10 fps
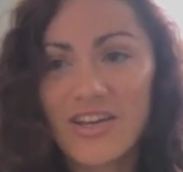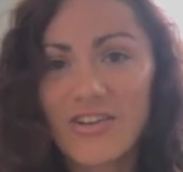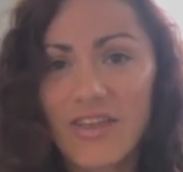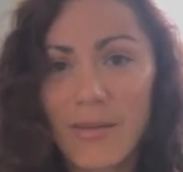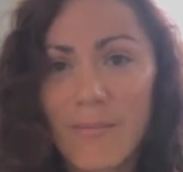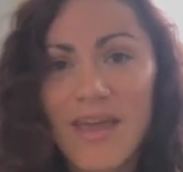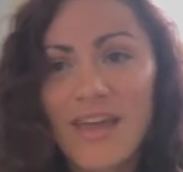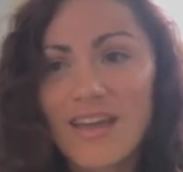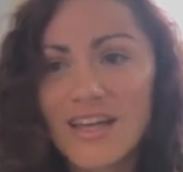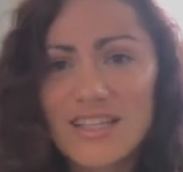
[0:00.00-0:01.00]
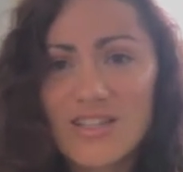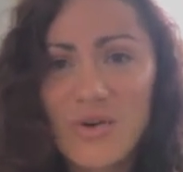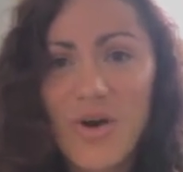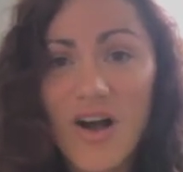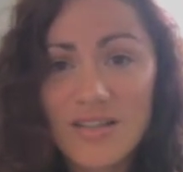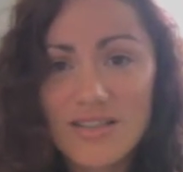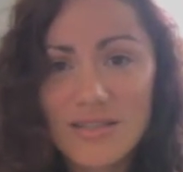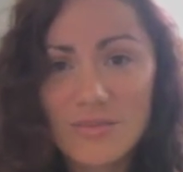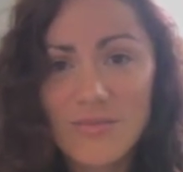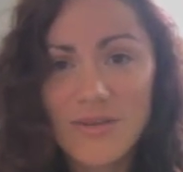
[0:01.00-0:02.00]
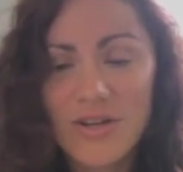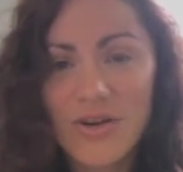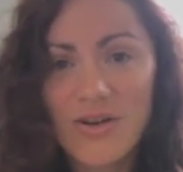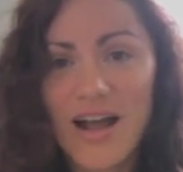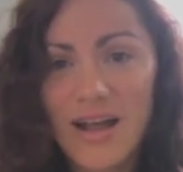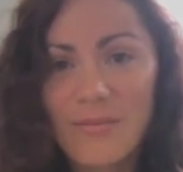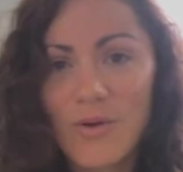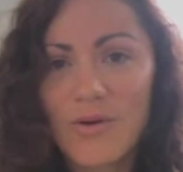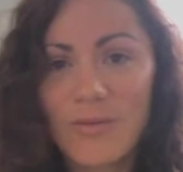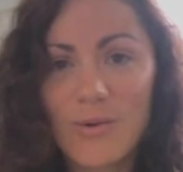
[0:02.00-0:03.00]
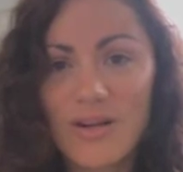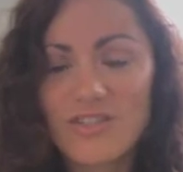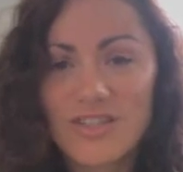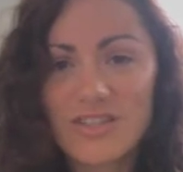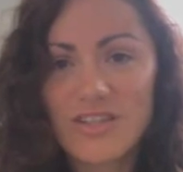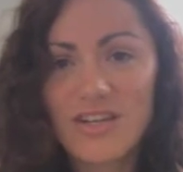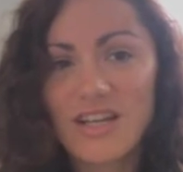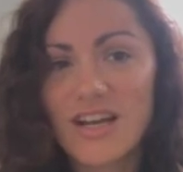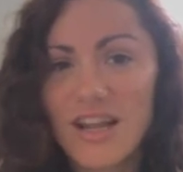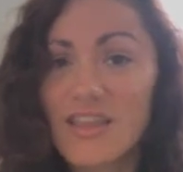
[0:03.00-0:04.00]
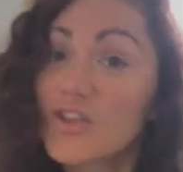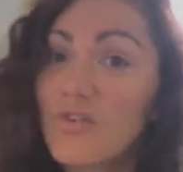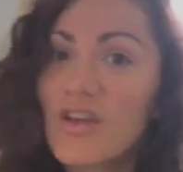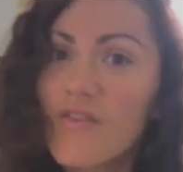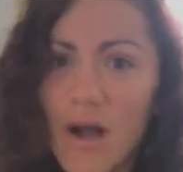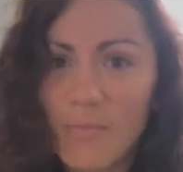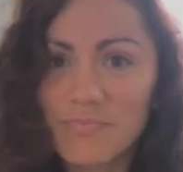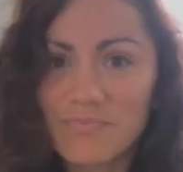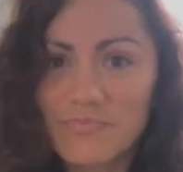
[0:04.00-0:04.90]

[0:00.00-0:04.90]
you're like, man, he's so awesome, and I'm horrible, I just started, and then you give up.